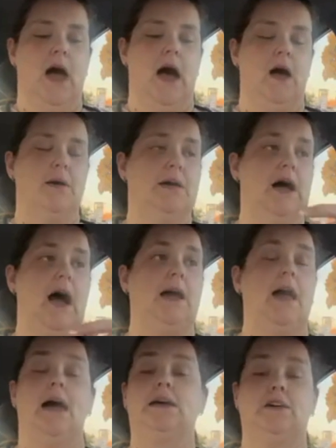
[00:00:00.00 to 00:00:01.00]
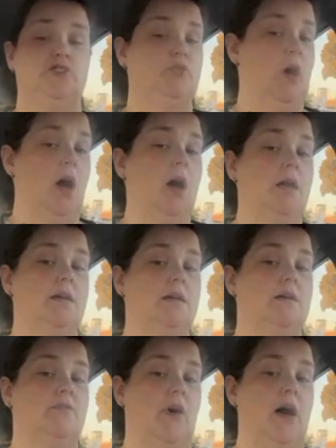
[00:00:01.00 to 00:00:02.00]
I kid you not.
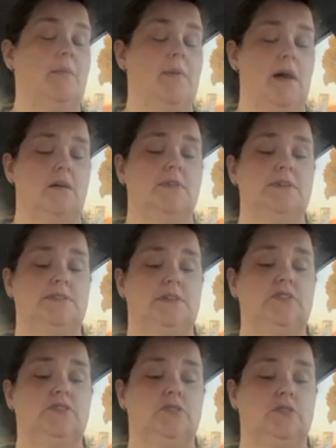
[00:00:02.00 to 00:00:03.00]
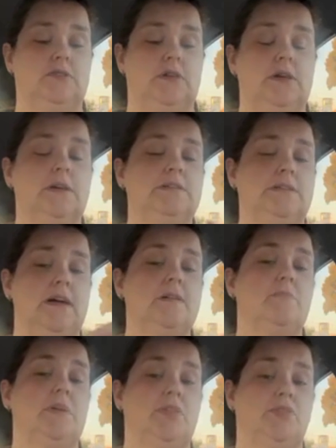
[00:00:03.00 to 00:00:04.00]
If I'm having seizures, it can
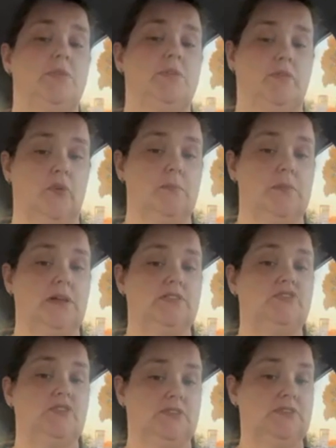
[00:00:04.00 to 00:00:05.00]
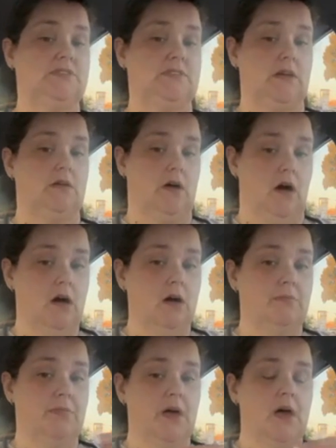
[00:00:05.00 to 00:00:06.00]
take me 3 to 4 minutes just to stand
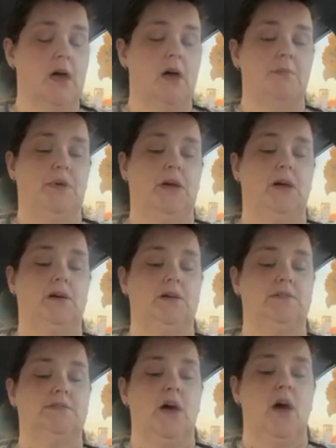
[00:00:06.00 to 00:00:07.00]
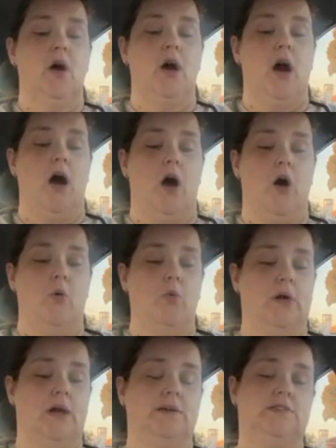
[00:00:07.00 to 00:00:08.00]
up, because
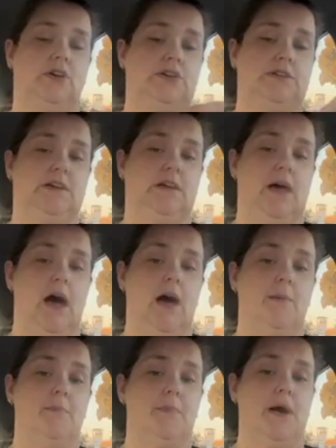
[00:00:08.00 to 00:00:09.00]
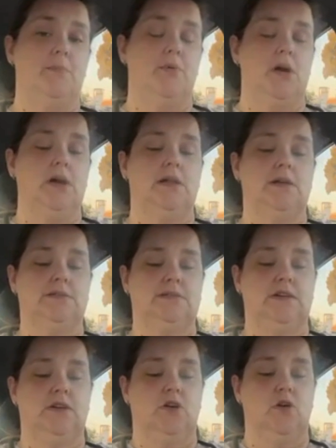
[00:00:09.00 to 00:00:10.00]
when I start to get up, my brain is
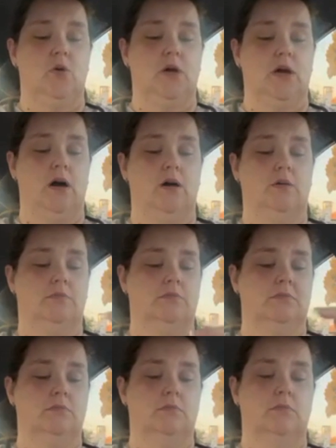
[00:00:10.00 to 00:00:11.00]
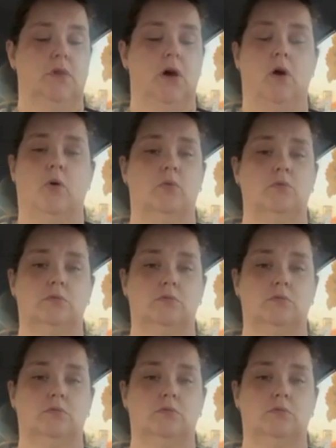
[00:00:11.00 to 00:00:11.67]
sitting here going, no.